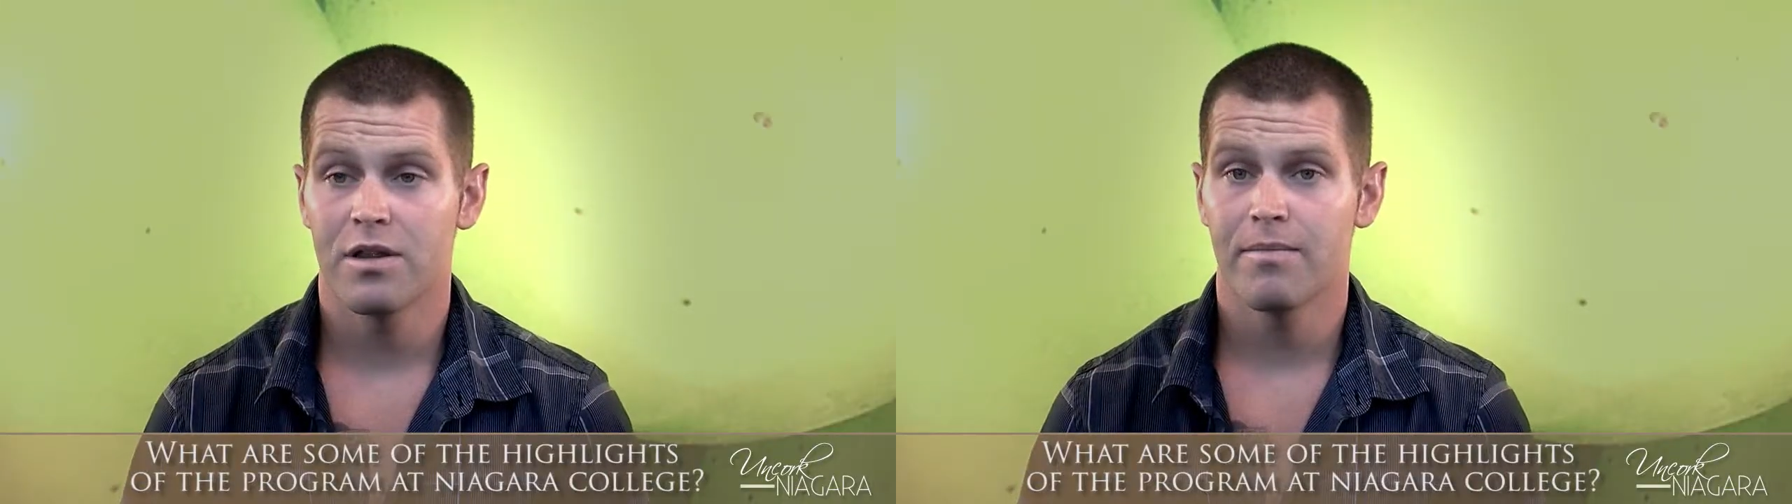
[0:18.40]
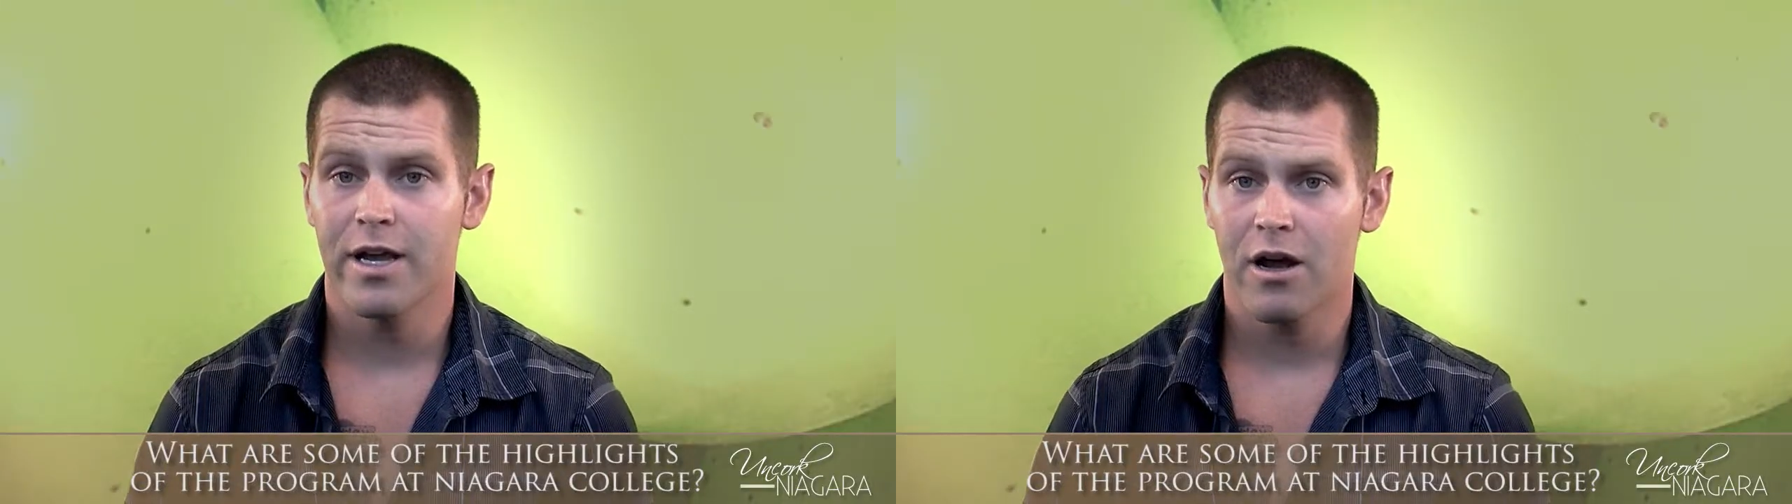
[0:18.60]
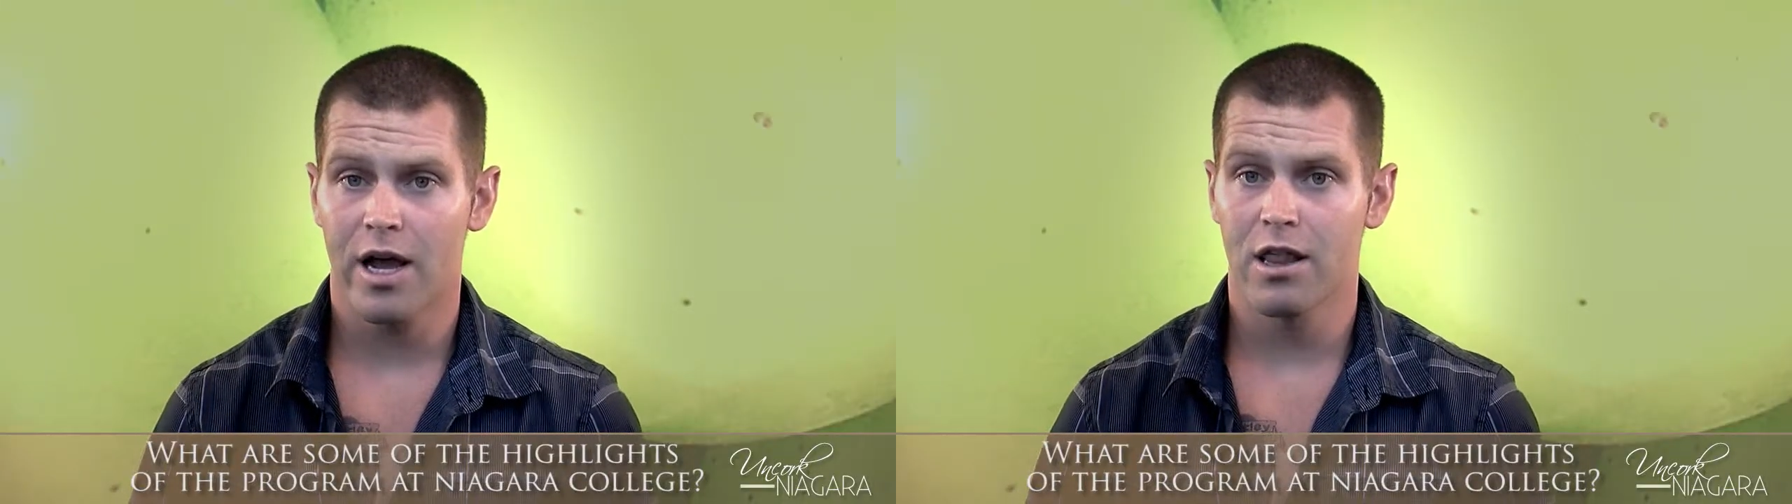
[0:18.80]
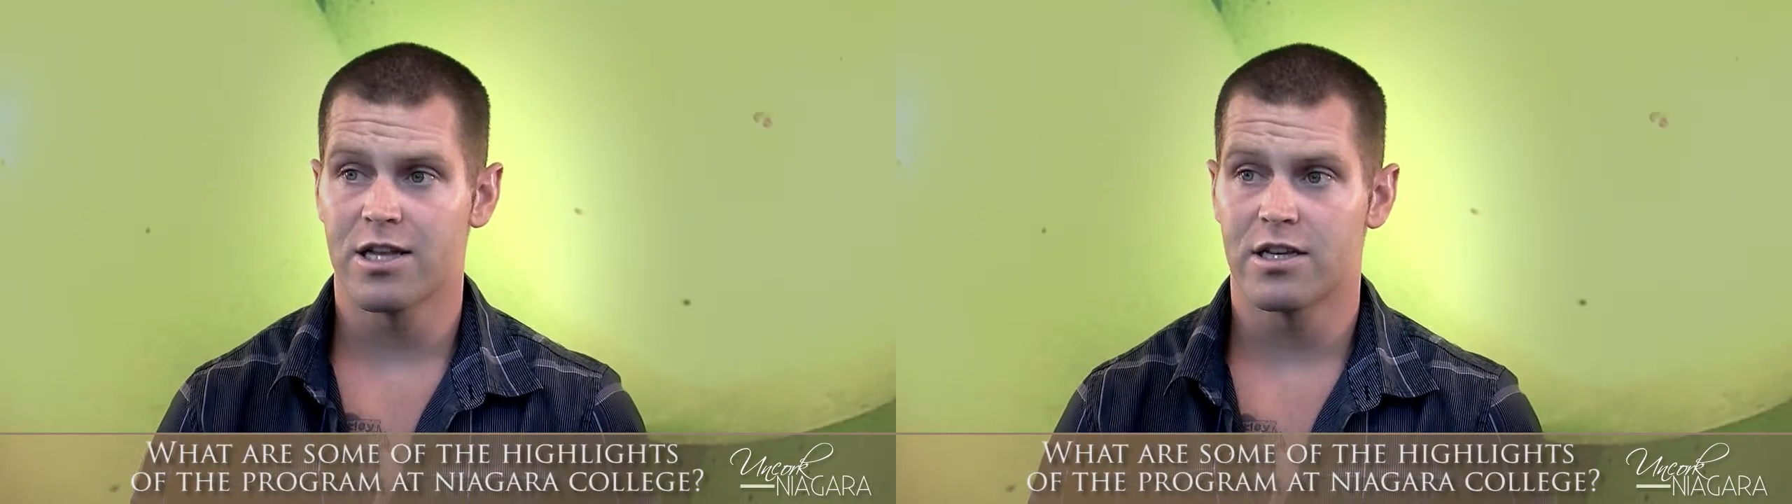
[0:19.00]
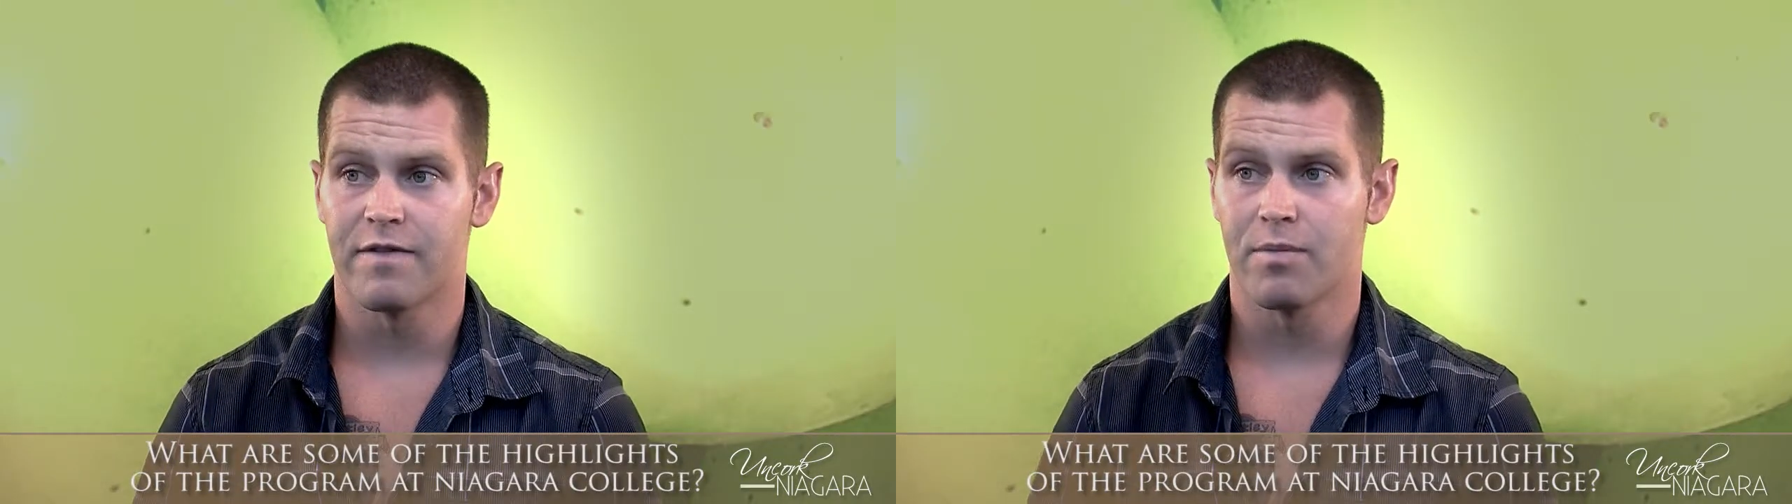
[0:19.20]
the main
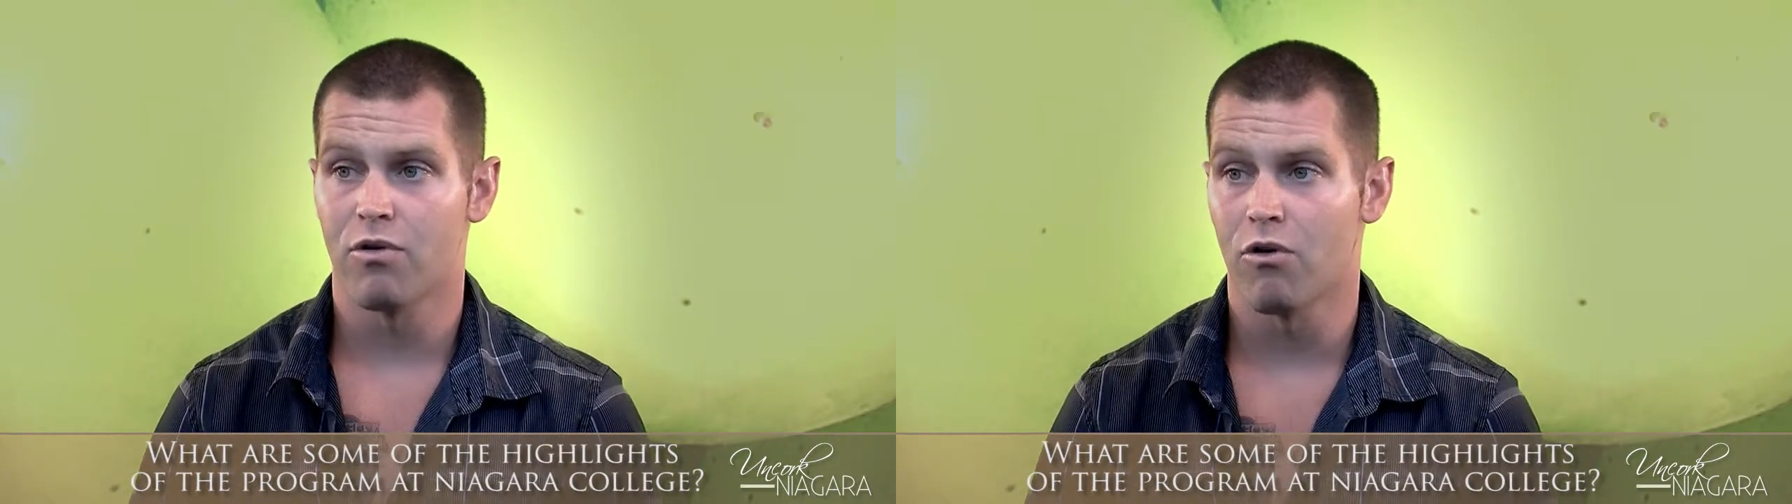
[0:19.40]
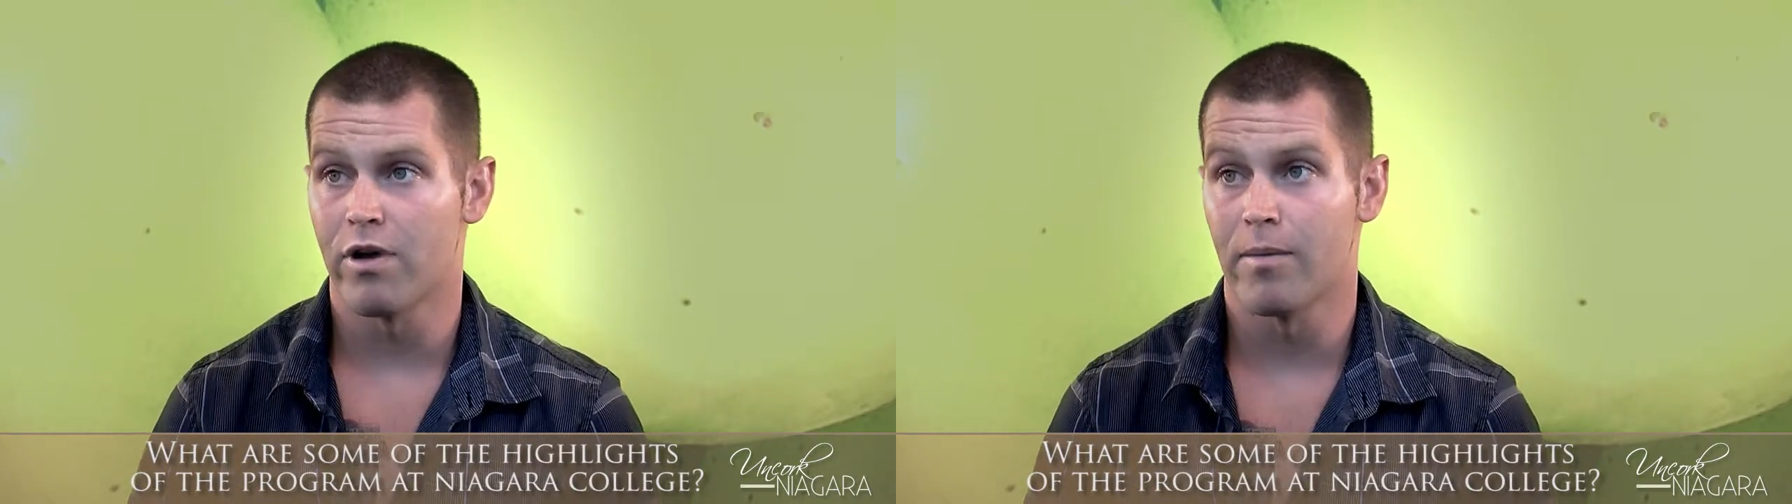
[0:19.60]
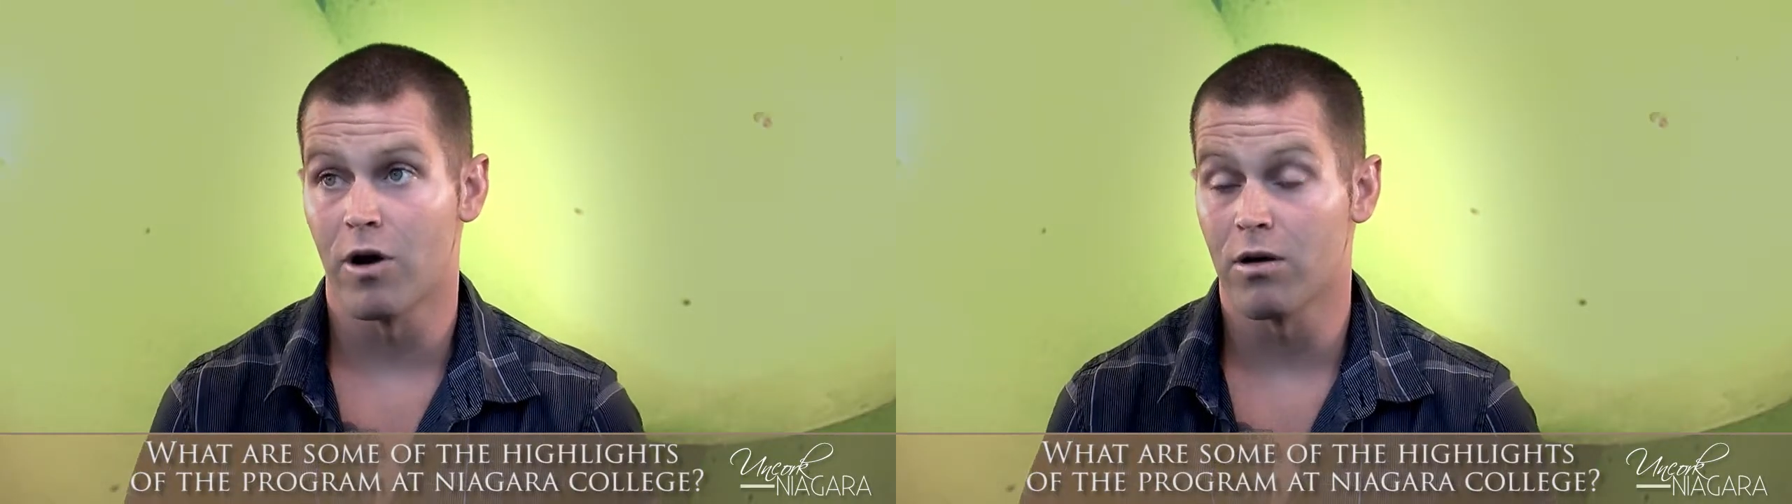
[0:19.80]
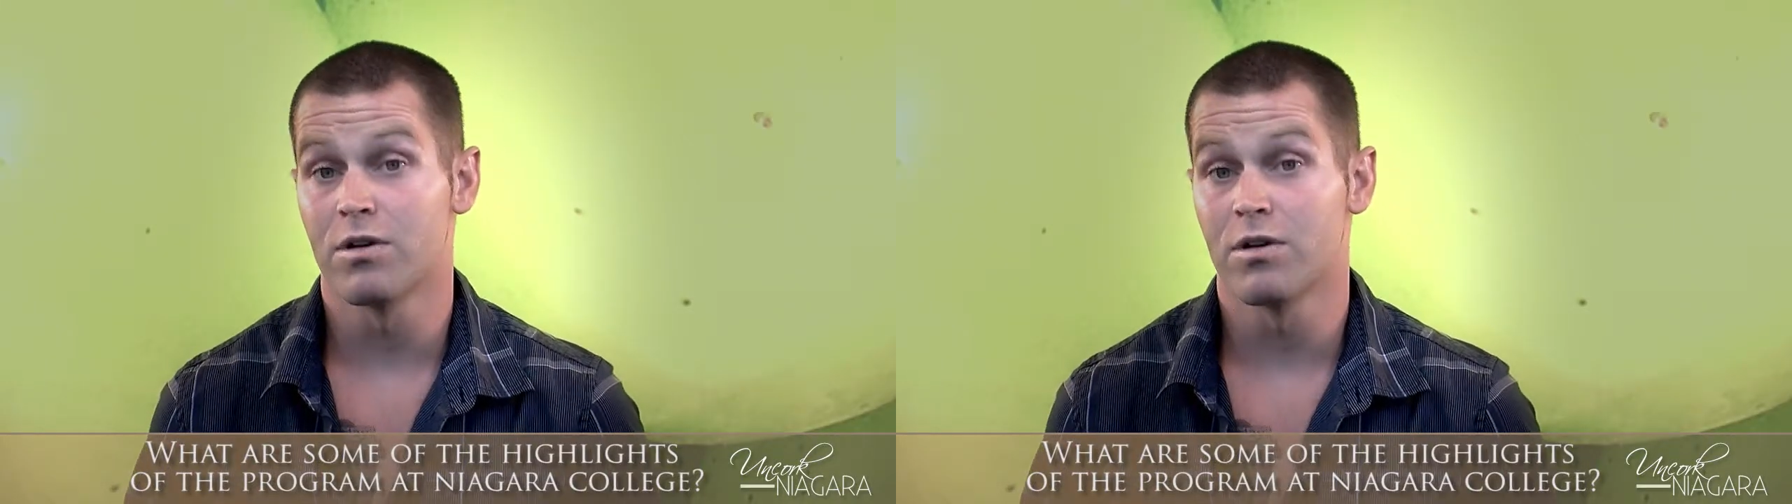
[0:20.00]
highlights of the program are